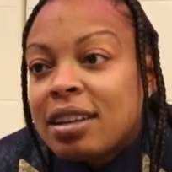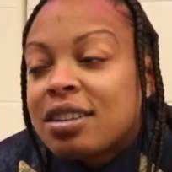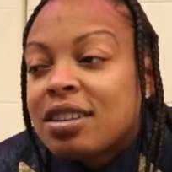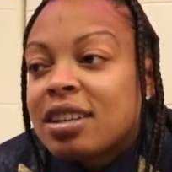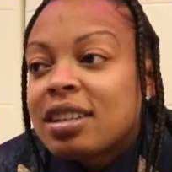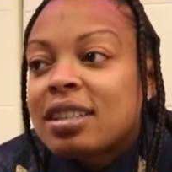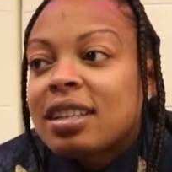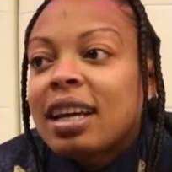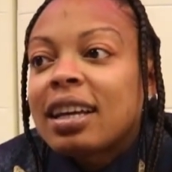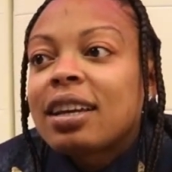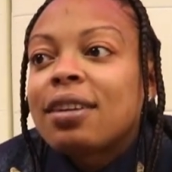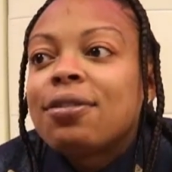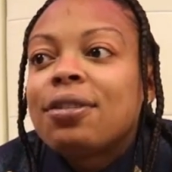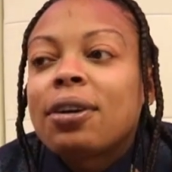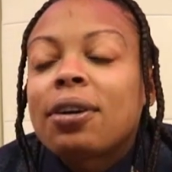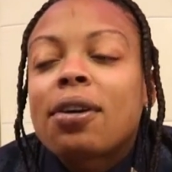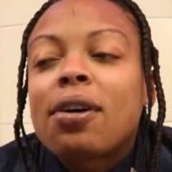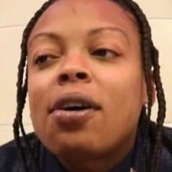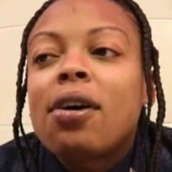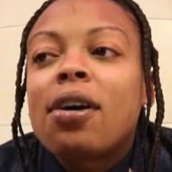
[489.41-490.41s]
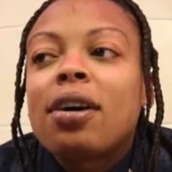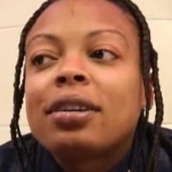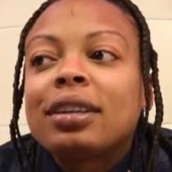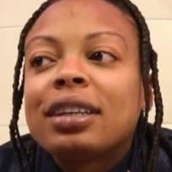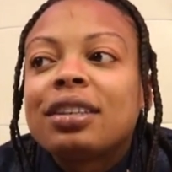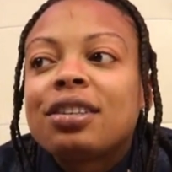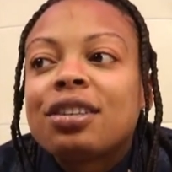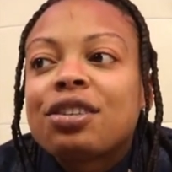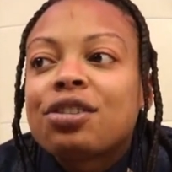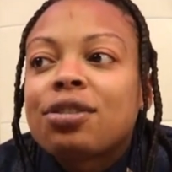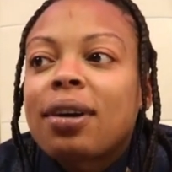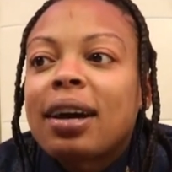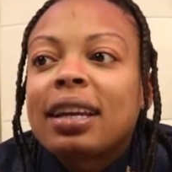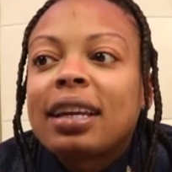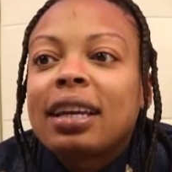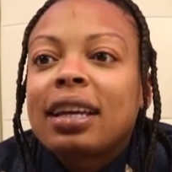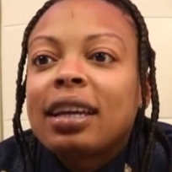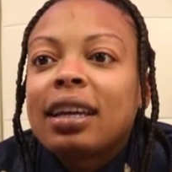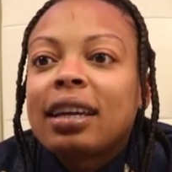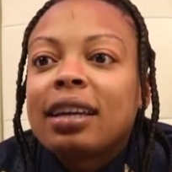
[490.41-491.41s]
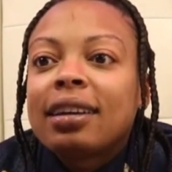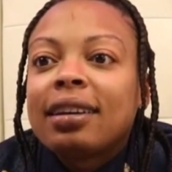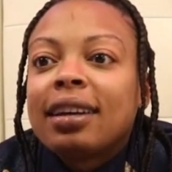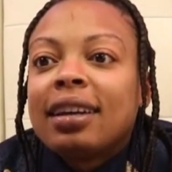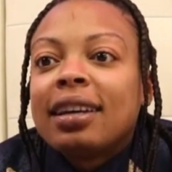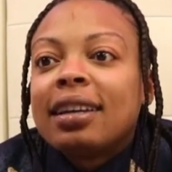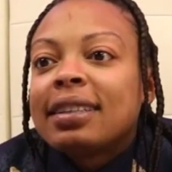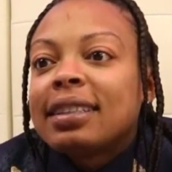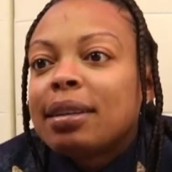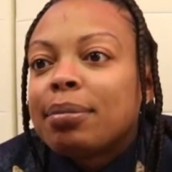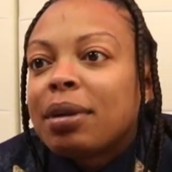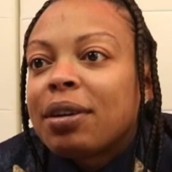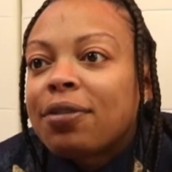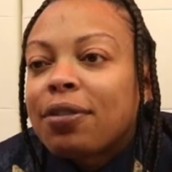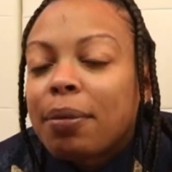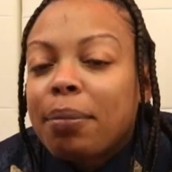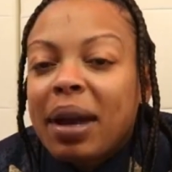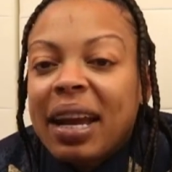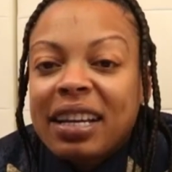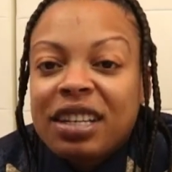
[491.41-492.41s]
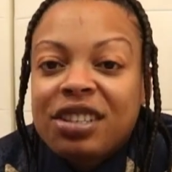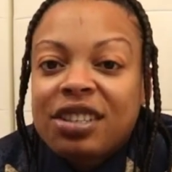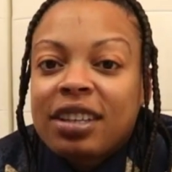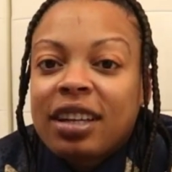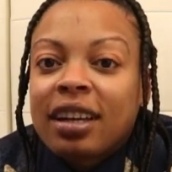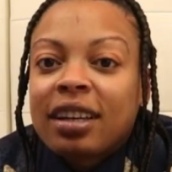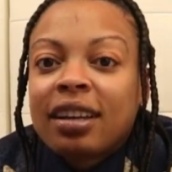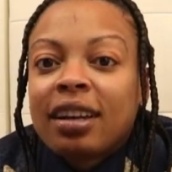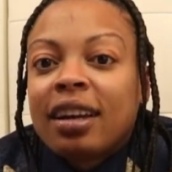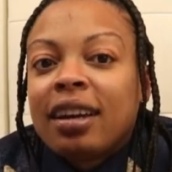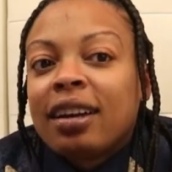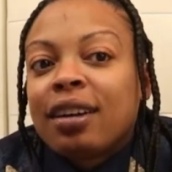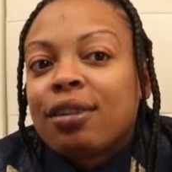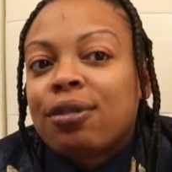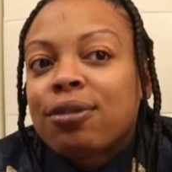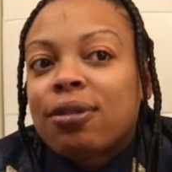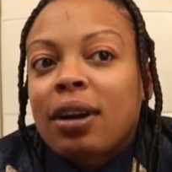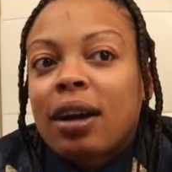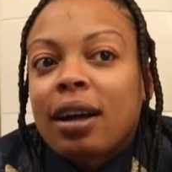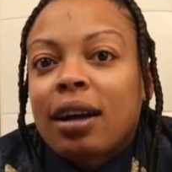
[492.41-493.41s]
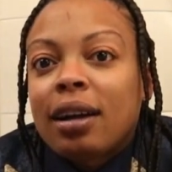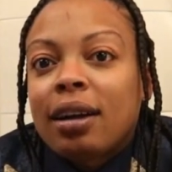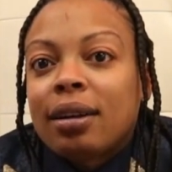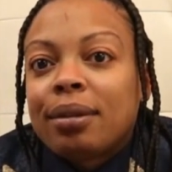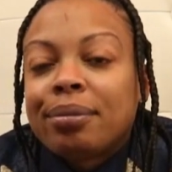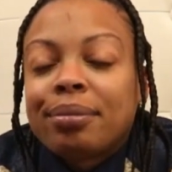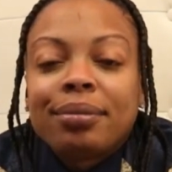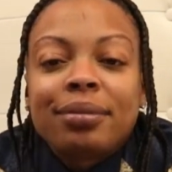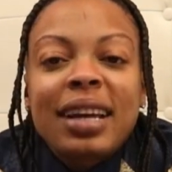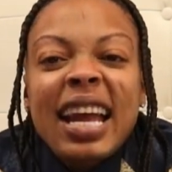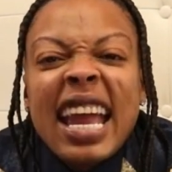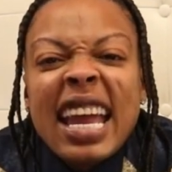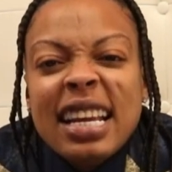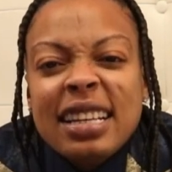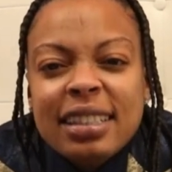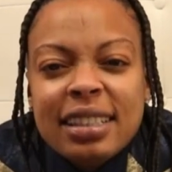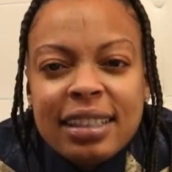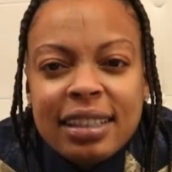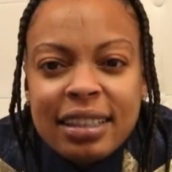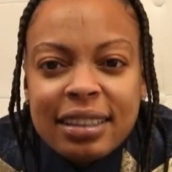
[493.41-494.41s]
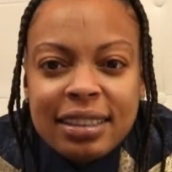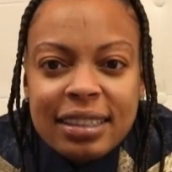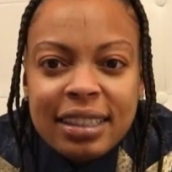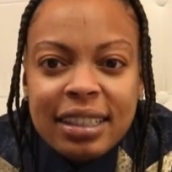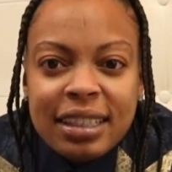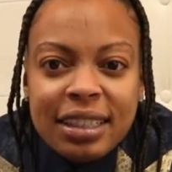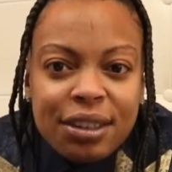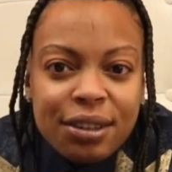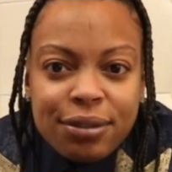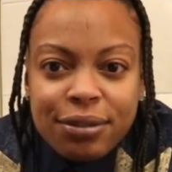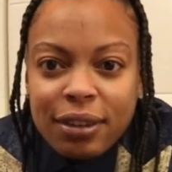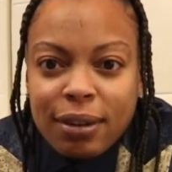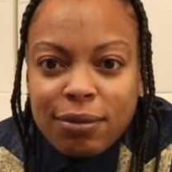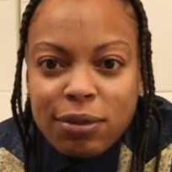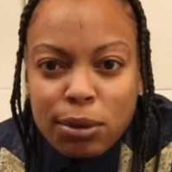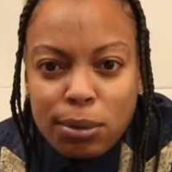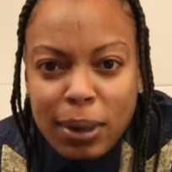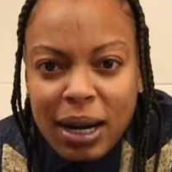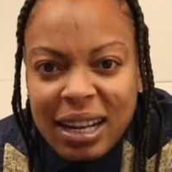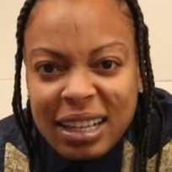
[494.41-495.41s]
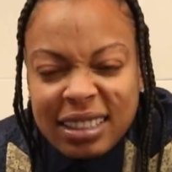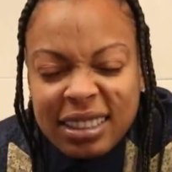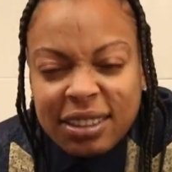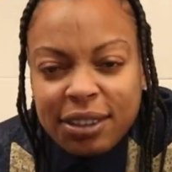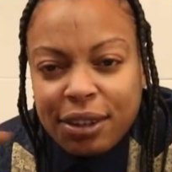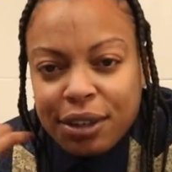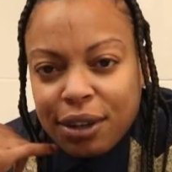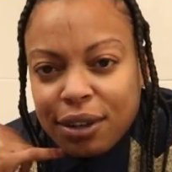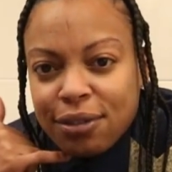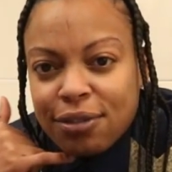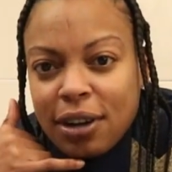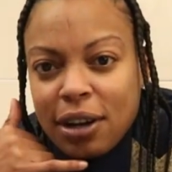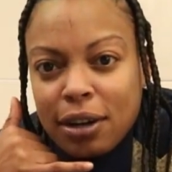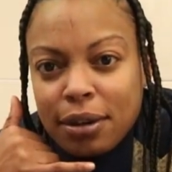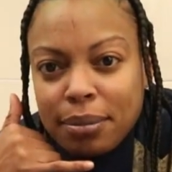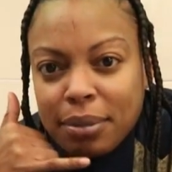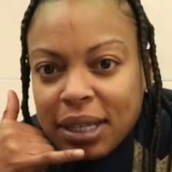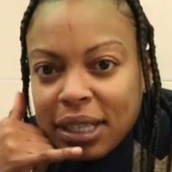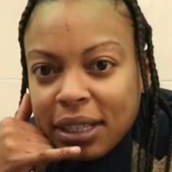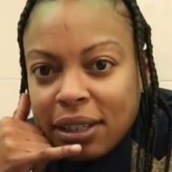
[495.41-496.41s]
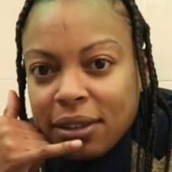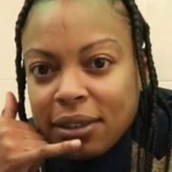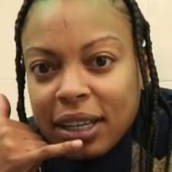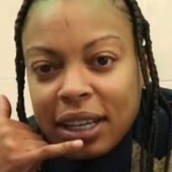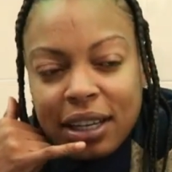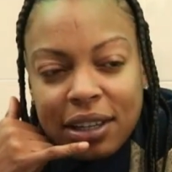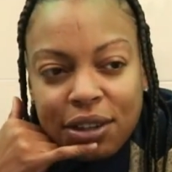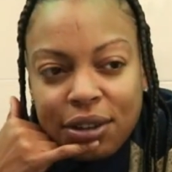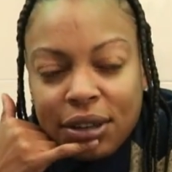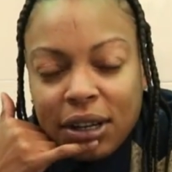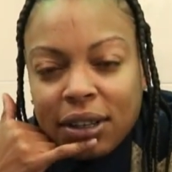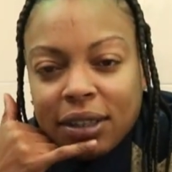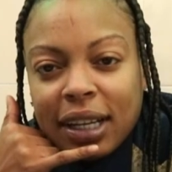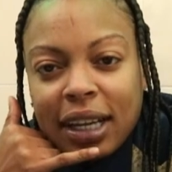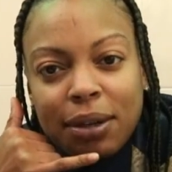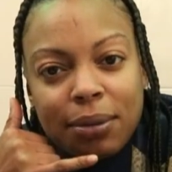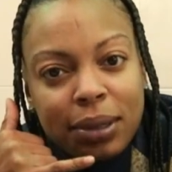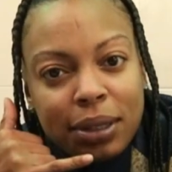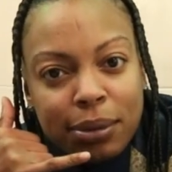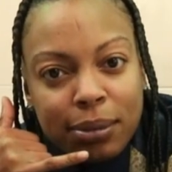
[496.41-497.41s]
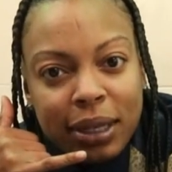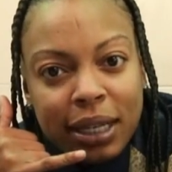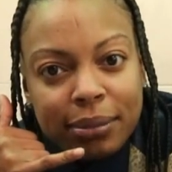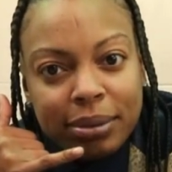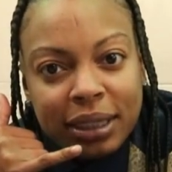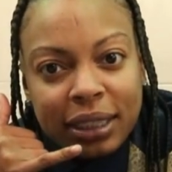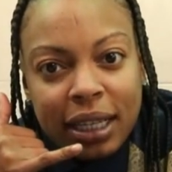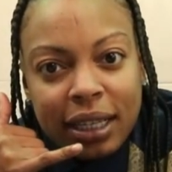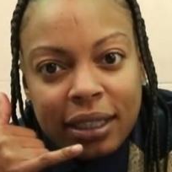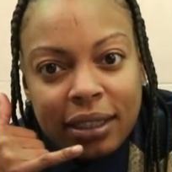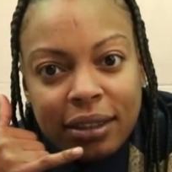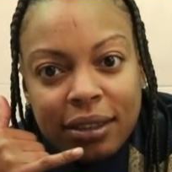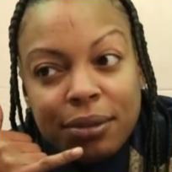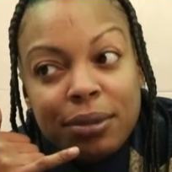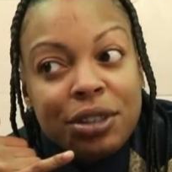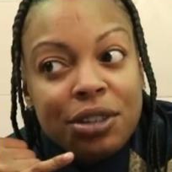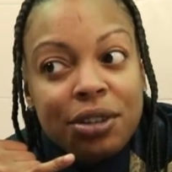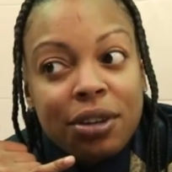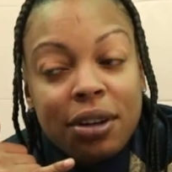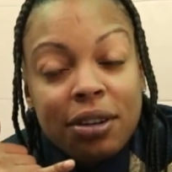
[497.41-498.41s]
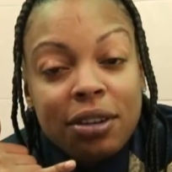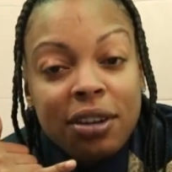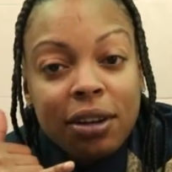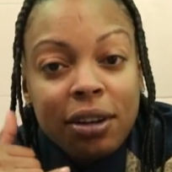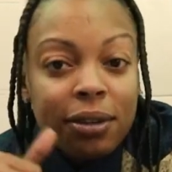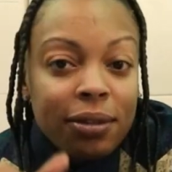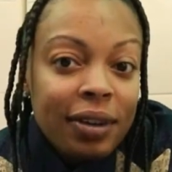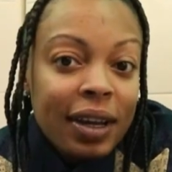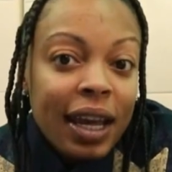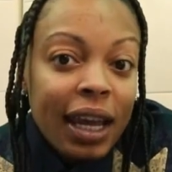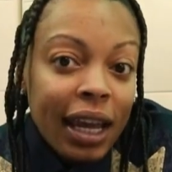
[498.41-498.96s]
Just like if you're calling to try to get some information from AT&T or from Verizon on your phone bill and you don't like what the reps say, what you gonna do?